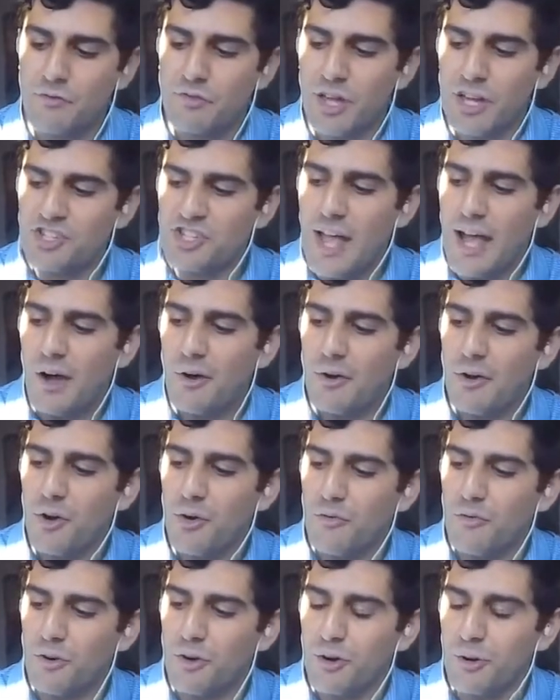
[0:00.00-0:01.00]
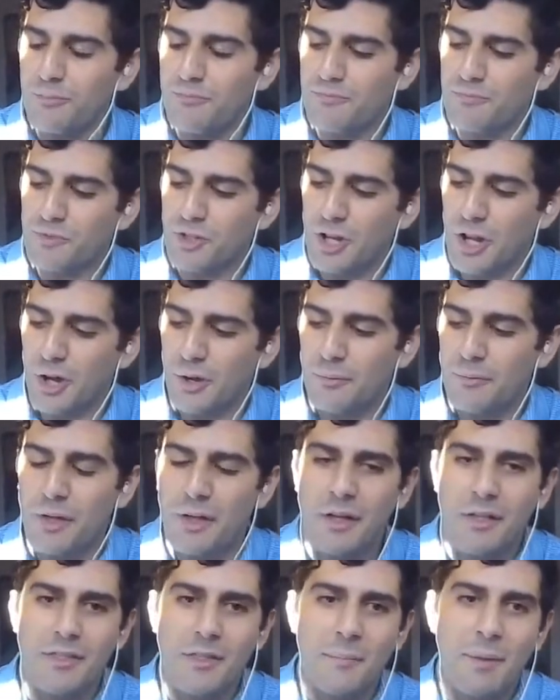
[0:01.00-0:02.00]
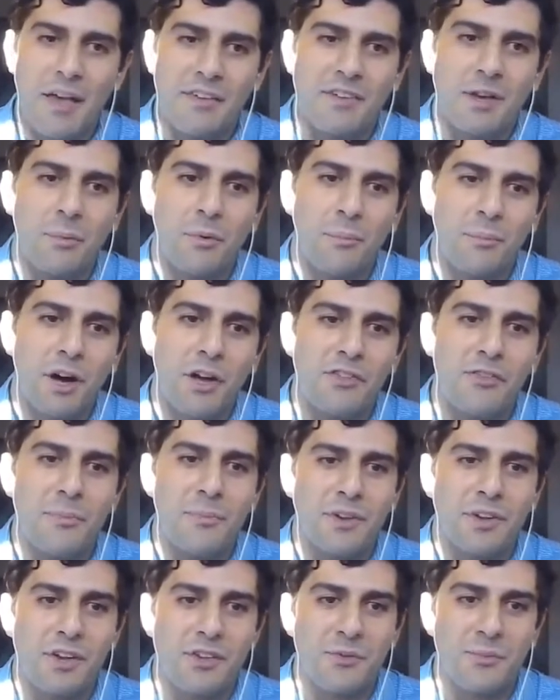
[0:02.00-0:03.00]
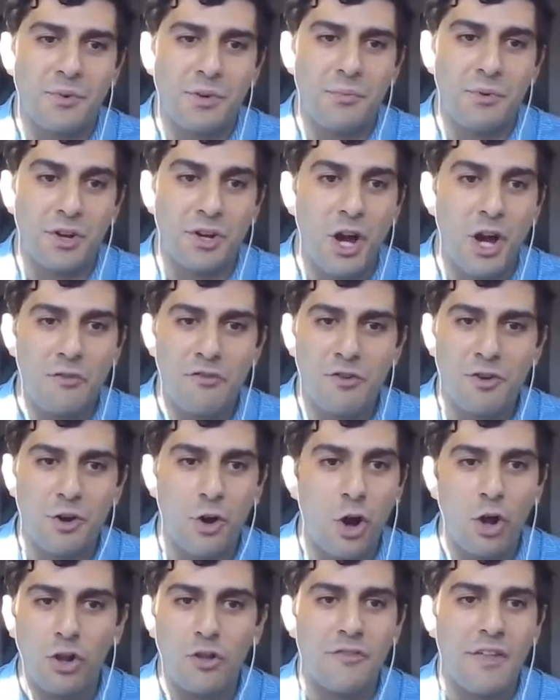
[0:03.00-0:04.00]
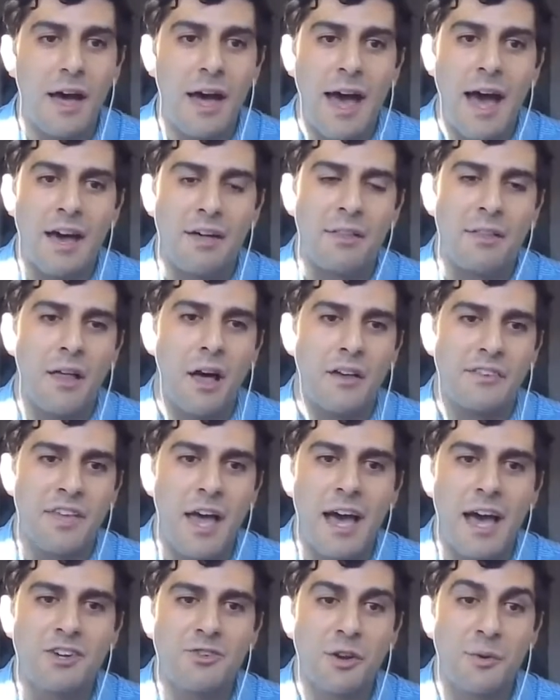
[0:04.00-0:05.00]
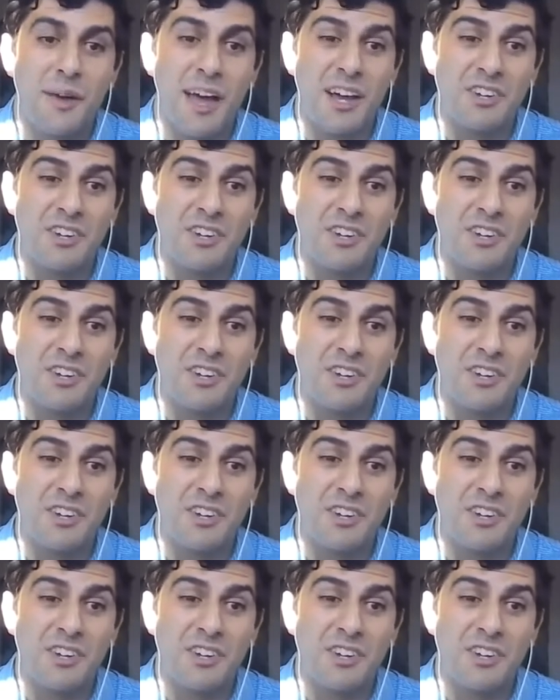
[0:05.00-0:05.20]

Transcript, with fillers: fleshed out over, you know, the past couple of months, because we recovered all of that ha lost hash rate.